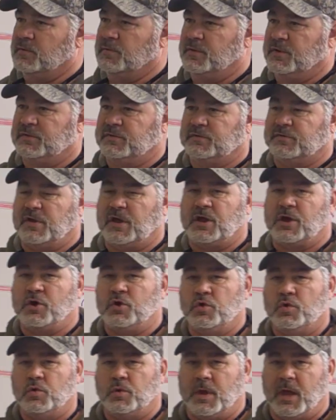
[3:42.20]
this is a
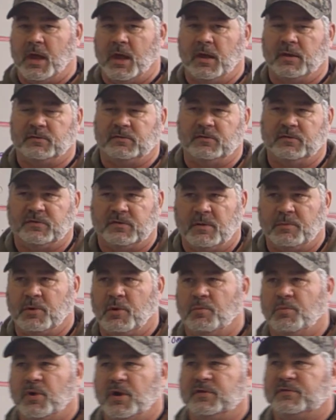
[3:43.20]
cool gas. Some
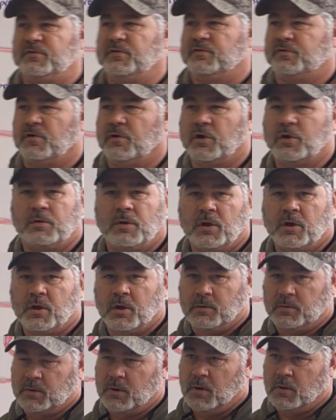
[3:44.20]
compressors
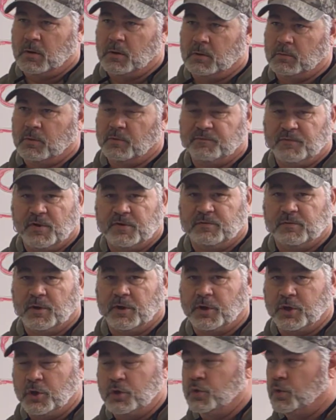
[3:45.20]
are
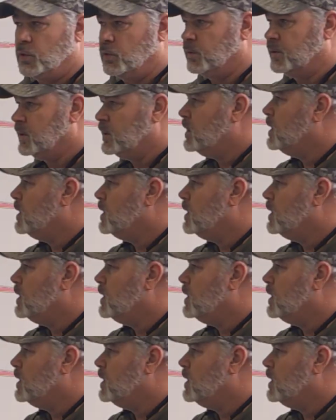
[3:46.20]
refrigerant cooled.